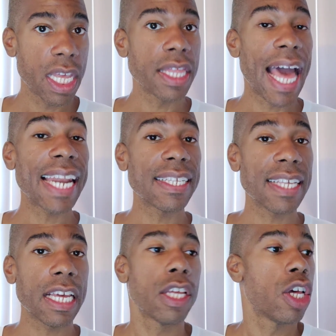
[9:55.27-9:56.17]
That is
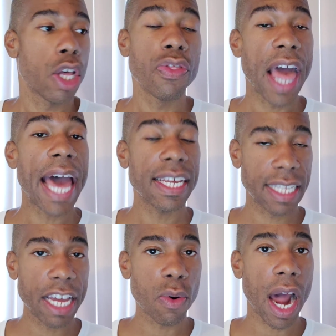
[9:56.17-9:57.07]

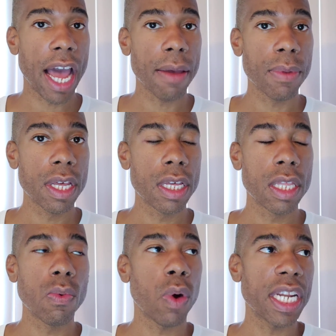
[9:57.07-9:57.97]
a crime.
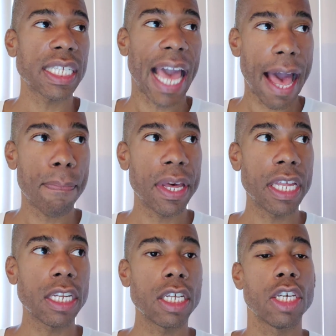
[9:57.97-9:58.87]
What has
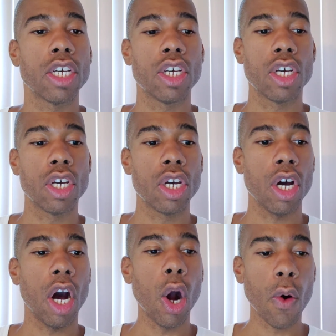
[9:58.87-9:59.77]
happened
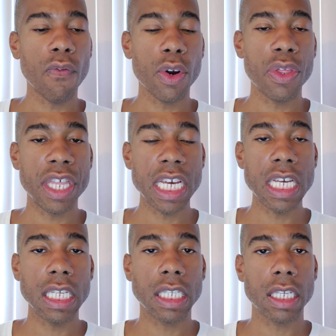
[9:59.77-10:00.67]
over
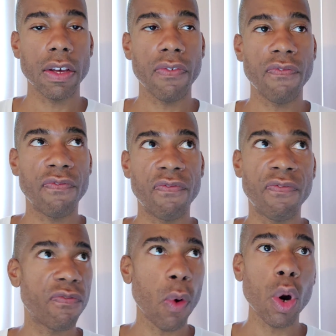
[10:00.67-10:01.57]
these
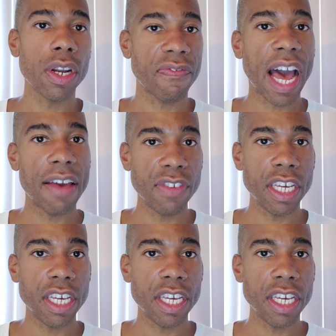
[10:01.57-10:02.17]
4 to 5